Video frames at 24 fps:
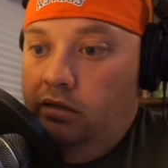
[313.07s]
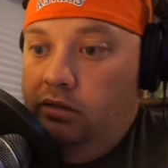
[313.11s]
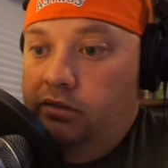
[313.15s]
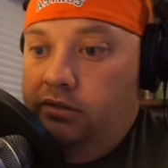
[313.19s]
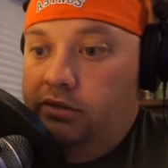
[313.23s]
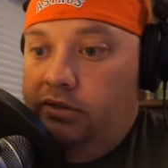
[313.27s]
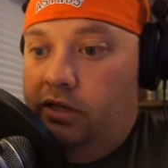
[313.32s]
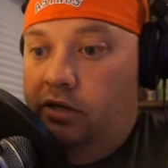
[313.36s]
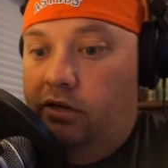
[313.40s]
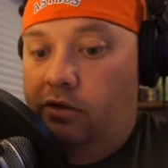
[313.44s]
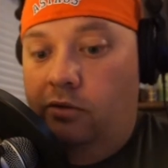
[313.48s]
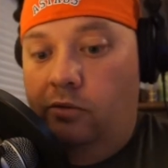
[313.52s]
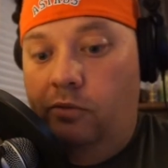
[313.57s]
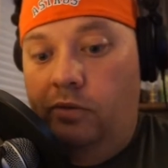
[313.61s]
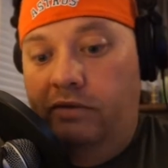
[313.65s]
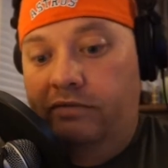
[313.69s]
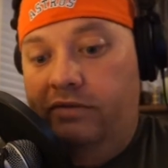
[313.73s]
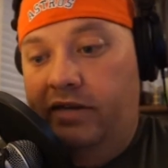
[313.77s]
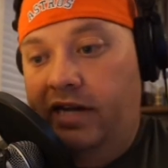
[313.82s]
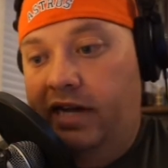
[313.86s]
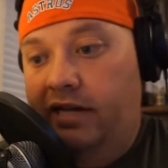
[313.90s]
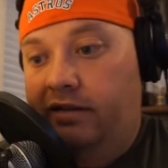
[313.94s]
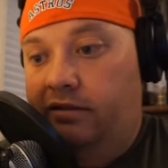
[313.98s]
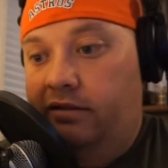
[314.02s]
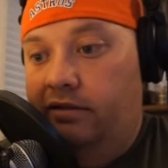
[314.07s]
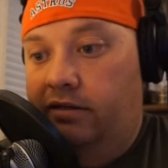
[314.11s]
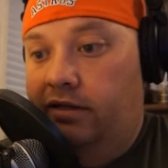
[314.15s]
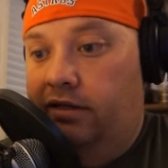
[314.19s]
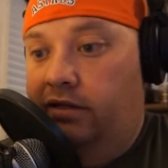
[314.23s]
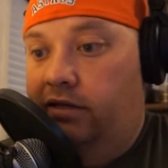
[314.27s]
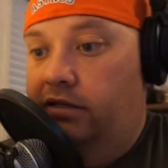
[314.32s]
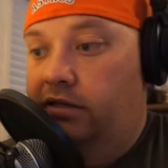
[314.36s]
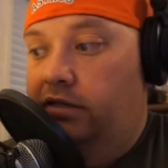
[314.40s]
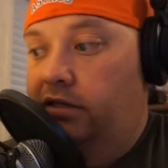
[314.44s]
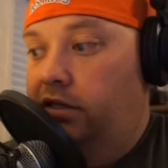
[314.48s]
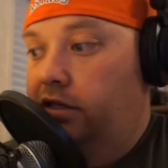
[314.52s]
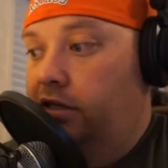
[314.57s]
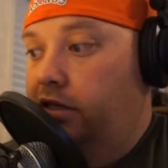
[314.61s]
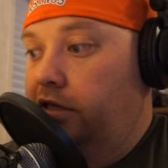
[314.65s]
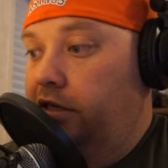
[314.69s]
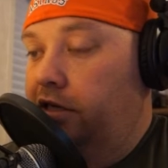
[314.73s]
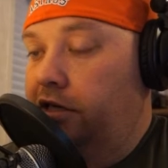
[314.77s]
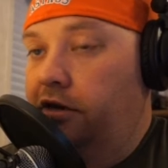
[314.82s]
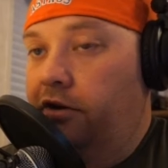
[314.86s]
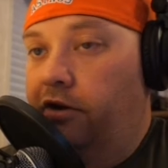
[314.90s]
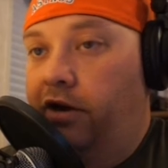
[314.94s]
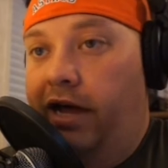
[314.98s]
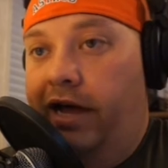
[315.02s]
So we've got the
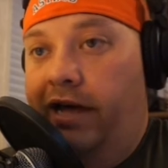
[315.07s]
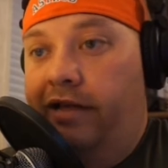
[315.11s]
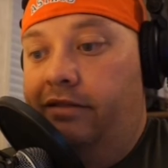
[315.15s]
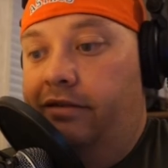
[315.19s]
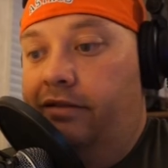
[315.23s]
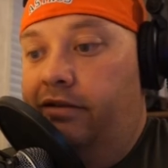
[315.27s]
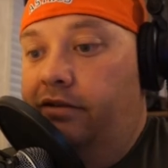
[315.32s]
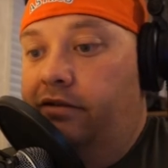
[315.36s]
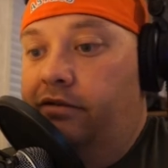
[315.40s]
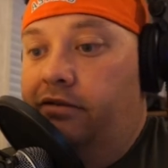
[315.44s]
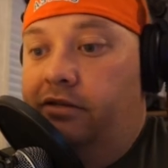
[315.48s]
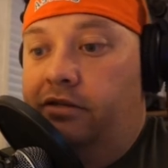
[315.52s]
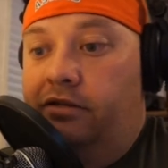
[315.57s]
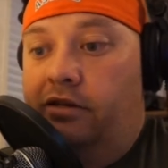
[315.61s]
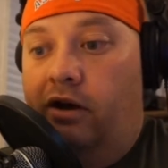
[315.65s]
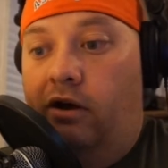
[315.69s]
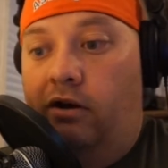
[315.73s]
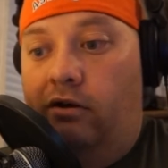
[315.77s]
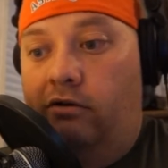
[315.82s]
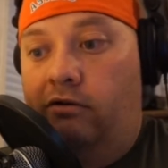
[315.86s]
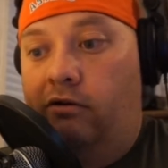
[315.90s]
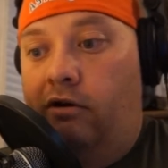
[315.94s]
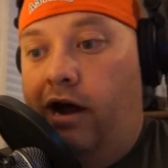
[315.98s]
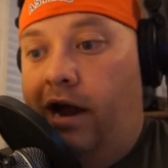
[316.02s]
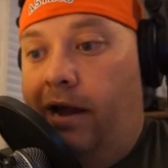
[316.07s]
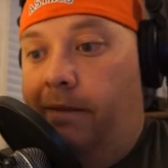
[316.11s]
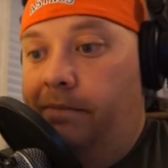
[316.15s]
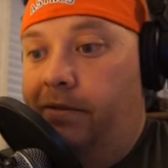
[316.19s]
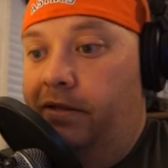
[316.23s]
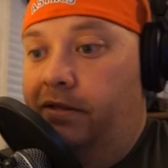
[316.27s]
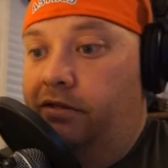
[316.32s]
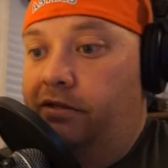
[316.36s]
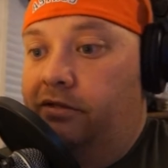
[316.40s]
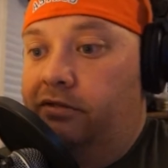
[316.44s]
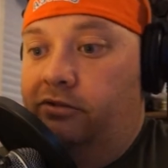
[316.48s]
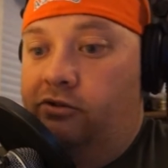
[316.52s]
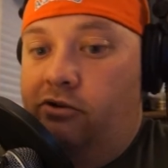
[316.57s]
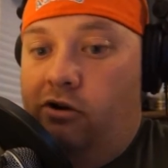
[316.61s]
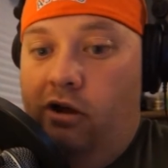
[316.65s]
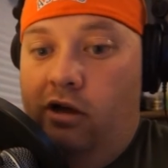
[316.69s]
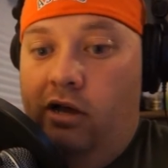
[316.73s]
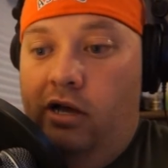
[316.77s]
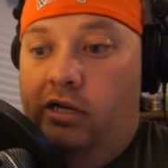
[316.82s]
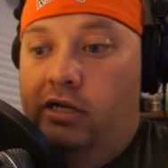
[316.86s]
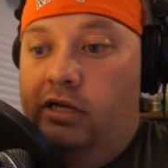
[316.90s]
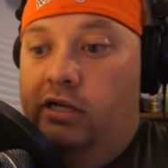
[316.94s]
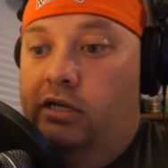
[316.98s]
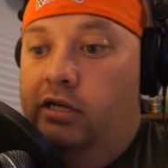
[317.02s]
I had the dog crap in the
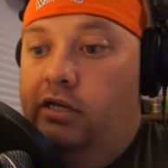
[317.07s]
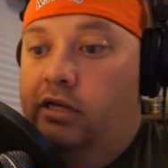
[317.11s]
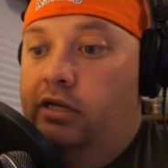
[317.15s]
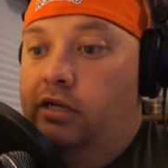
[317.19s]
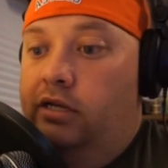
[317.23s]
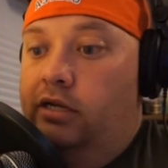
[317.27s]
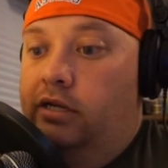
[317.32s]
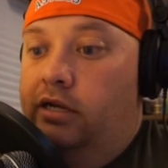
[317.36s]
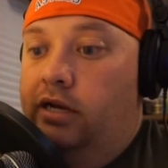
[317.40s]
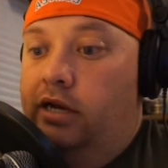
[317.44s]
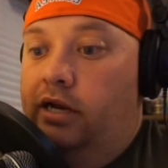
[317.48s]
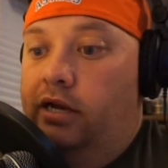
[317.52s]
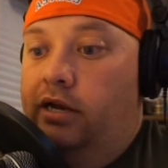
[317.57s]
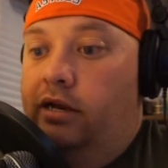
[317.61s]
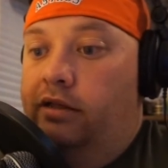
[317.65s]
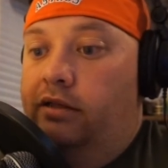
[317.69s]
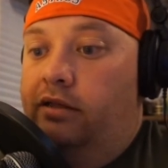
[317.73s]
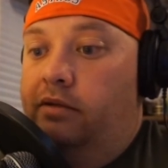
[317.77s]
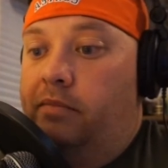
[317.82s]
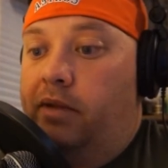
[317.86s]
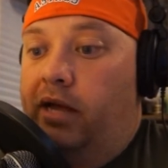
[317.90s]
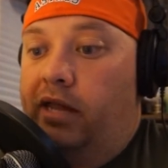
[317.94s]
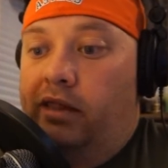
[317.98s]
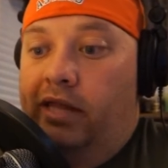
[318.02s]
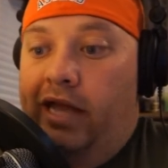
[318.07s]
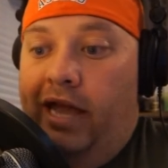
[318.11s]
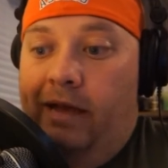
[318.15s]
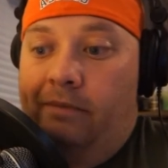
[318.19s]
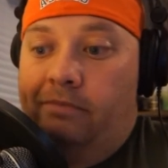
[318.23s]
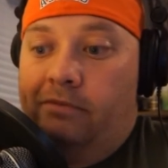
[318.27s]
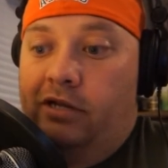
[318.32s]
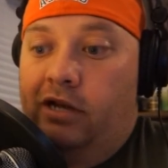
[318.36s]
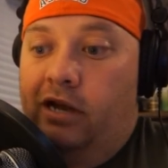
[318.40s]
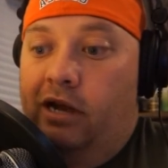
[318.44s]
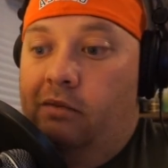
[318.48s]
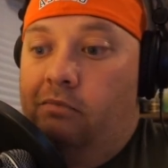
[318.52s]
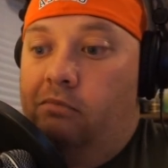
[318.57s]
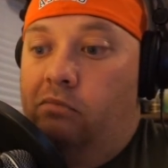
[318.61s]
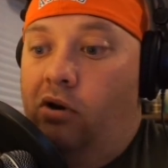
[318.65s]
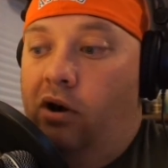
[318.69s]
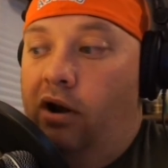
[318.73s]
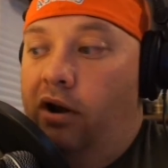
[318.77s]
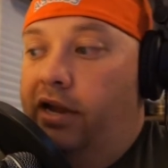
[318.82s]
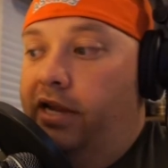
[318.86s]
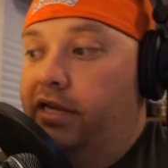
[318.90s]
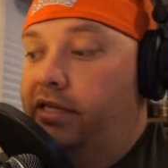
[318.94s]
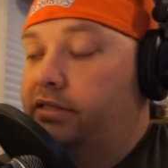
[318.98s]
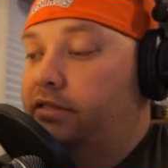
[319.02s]
truck. Then my laptop
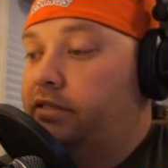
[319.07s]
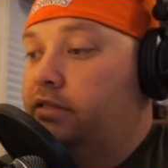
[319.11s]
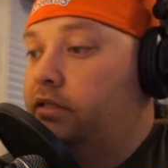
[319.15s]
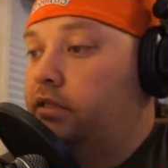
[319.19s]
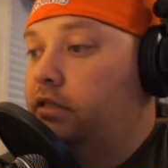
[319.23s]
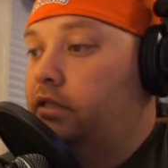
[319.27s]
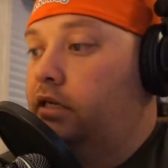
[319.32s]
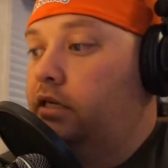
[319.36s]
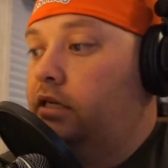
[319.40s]
breaks.